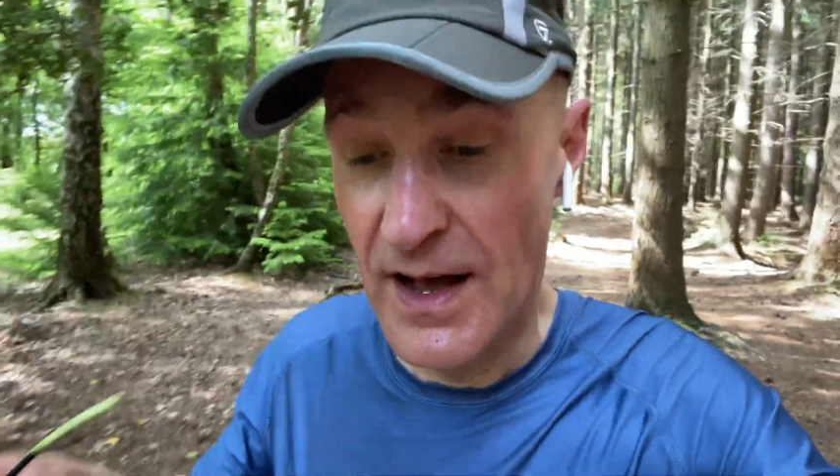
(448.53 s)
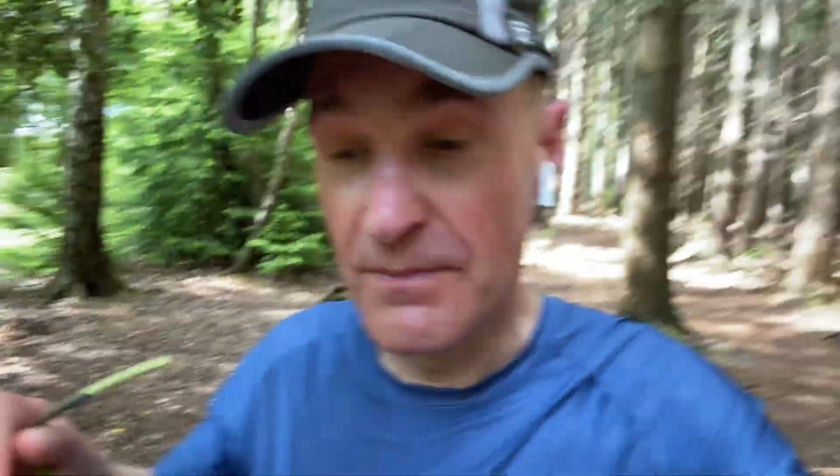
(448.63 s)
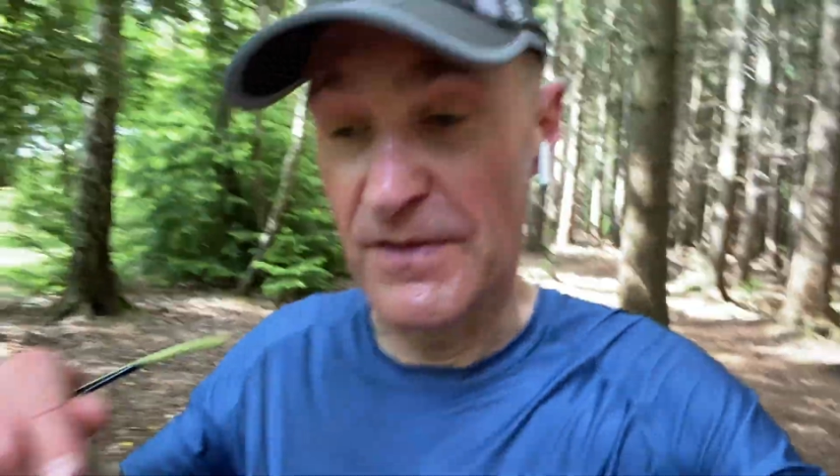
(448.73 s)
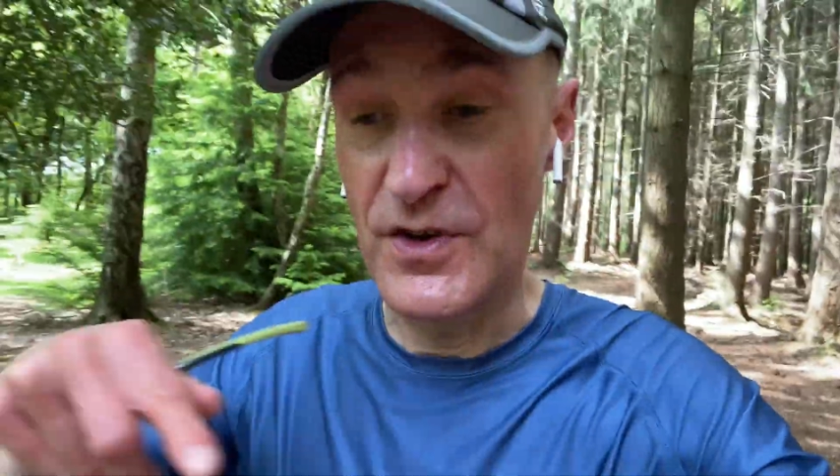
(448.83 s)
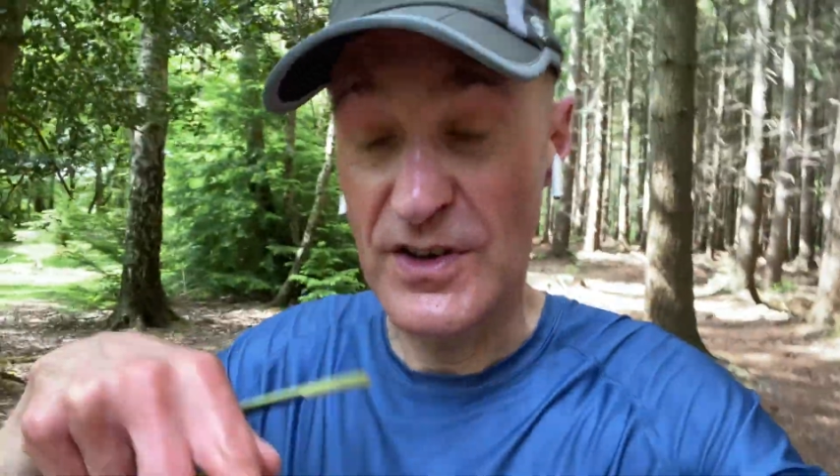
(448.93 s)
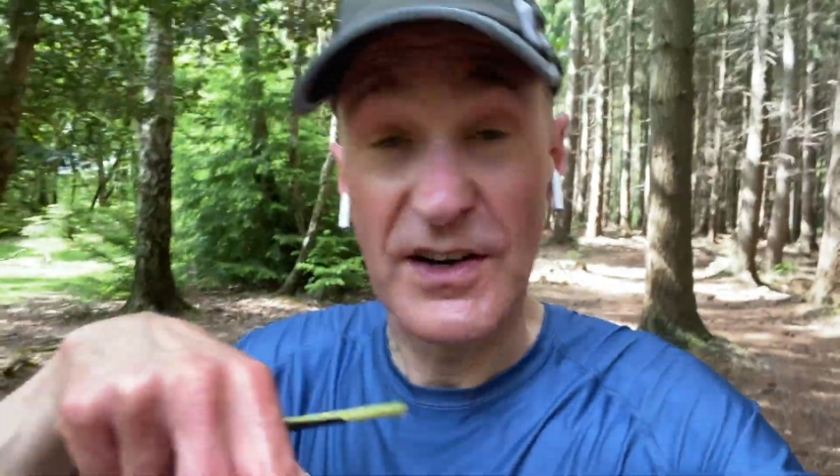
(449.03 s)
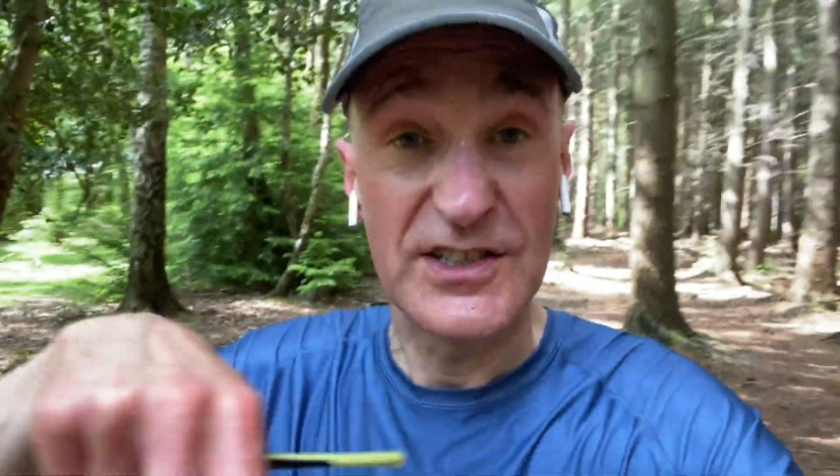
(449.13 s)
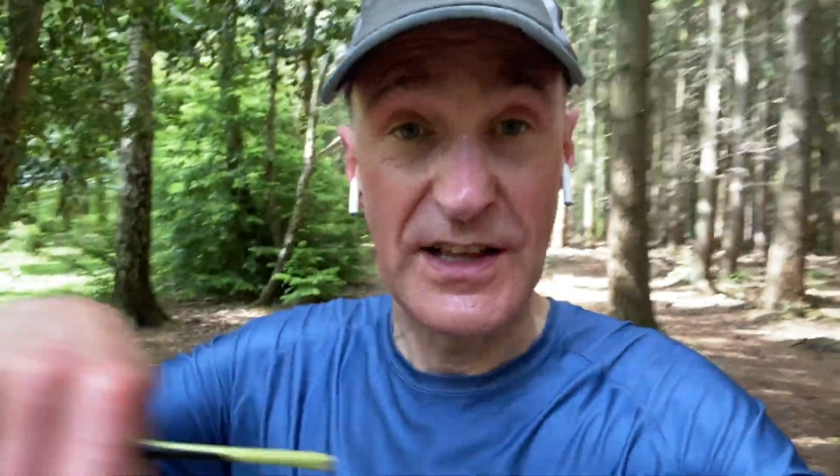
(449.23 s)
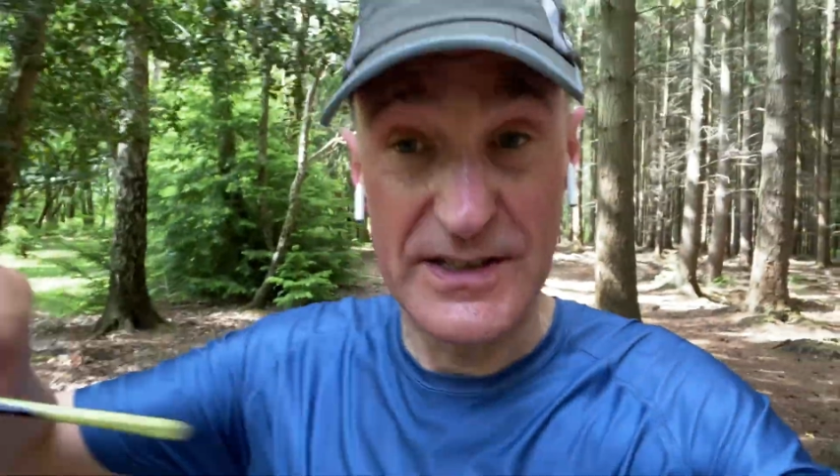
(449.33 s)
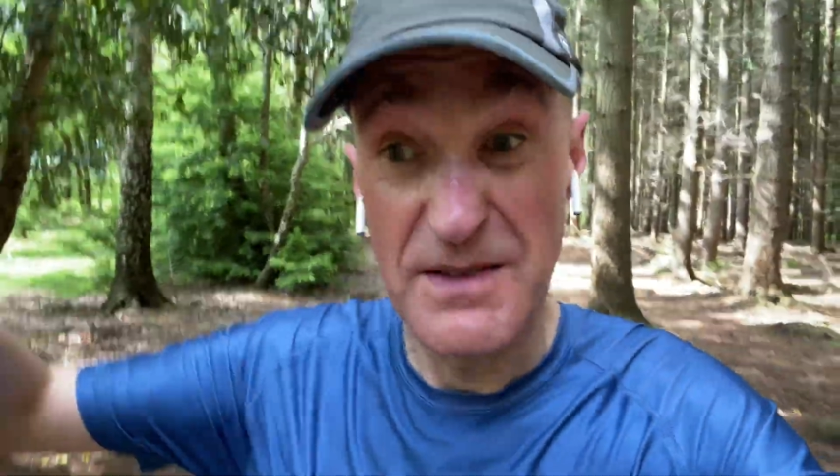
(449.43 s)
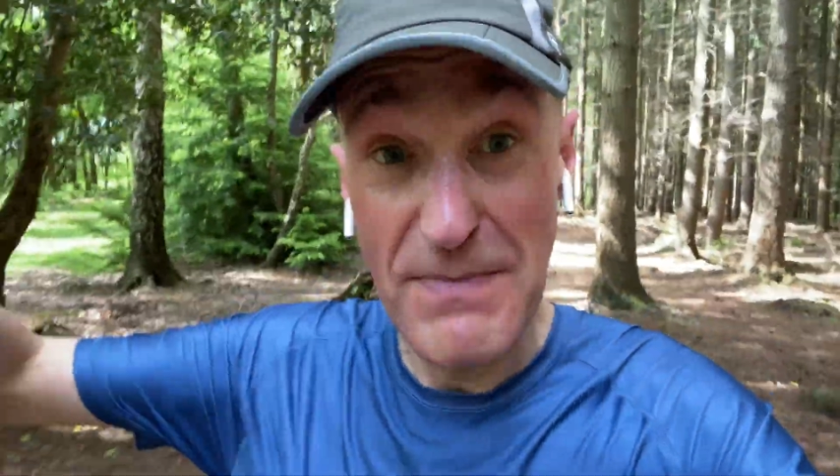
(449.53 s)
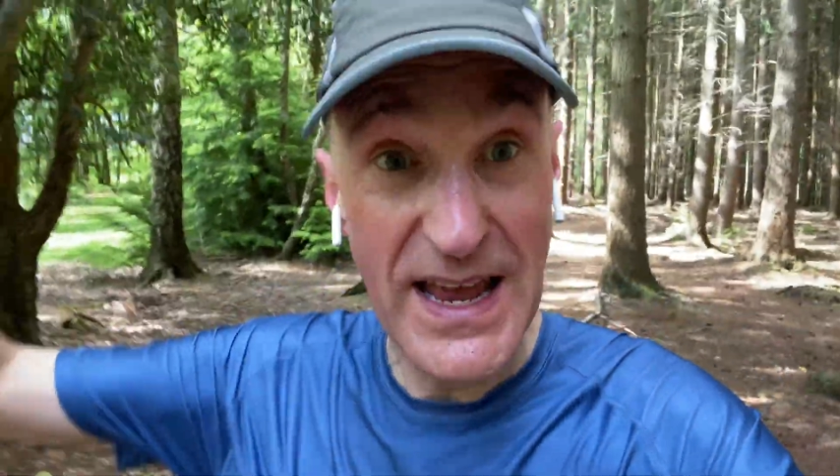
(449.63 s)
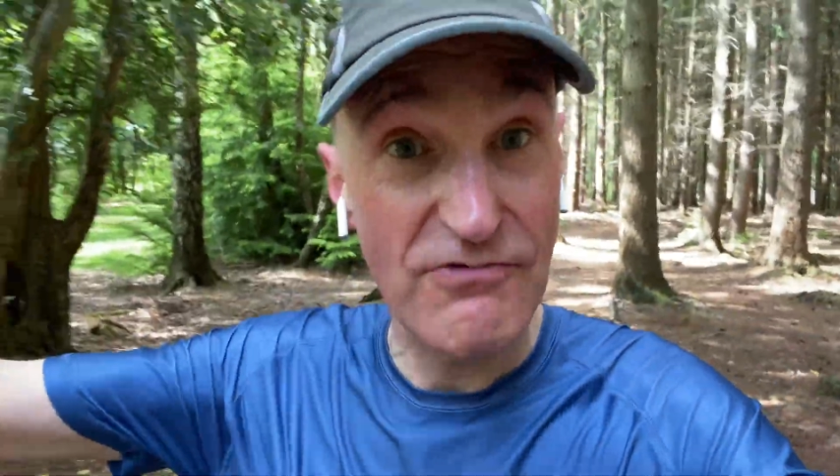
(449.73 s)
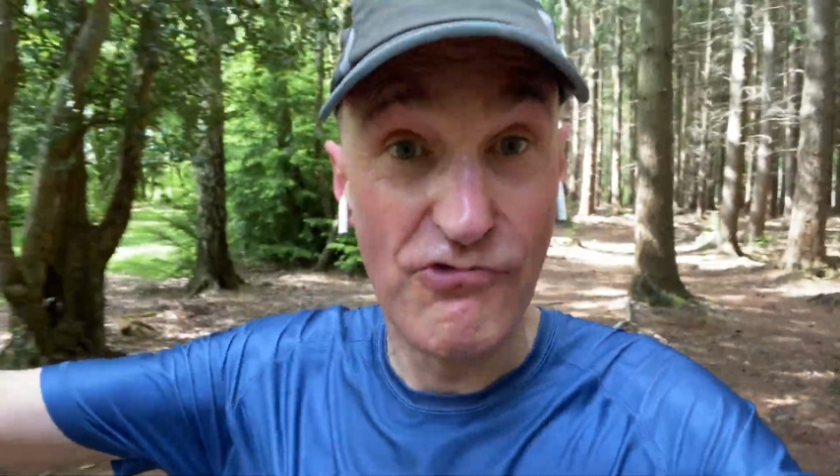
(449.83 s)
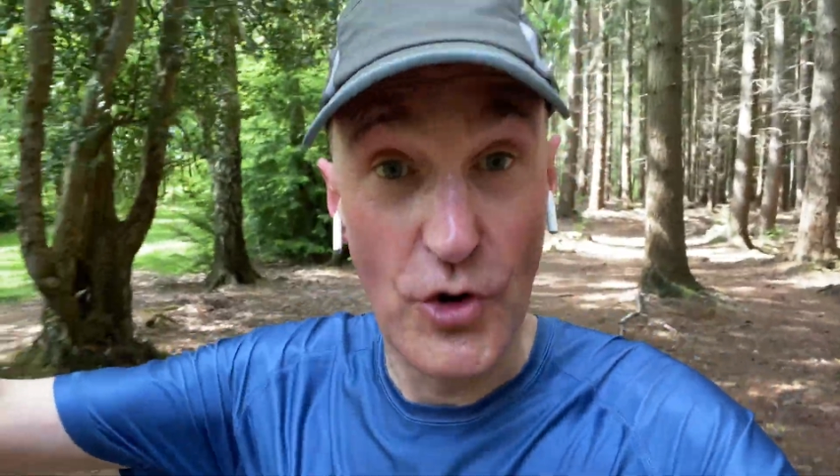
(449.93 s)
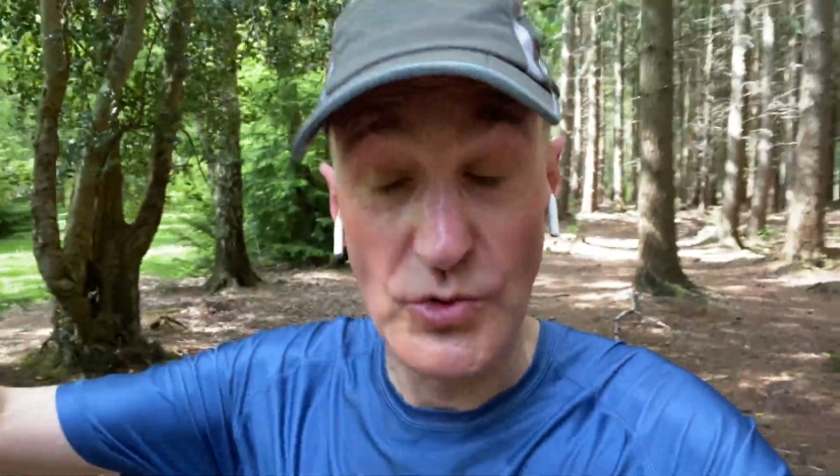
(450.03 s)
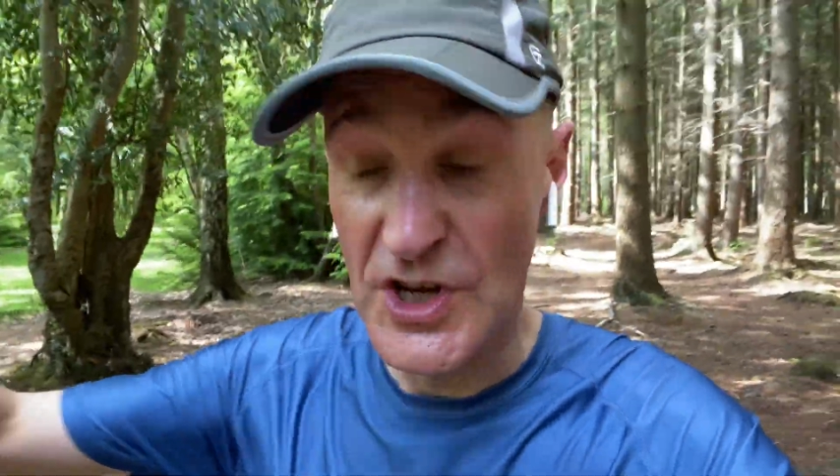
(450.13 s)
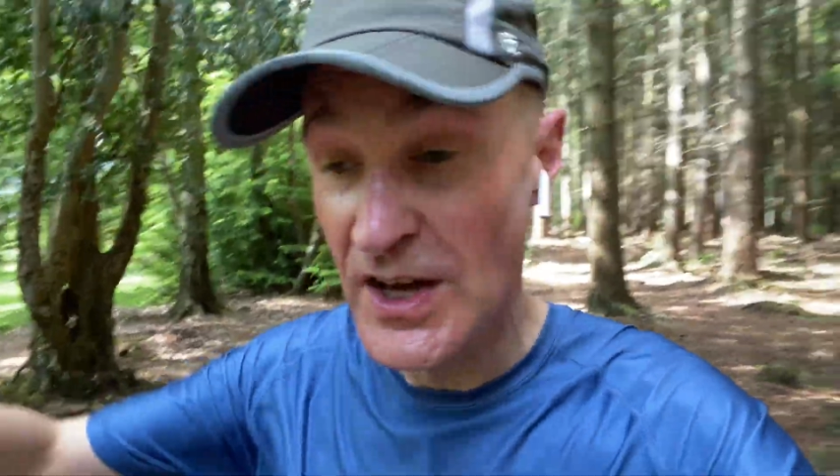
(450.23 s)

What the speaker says: if you kind of stick to the main route,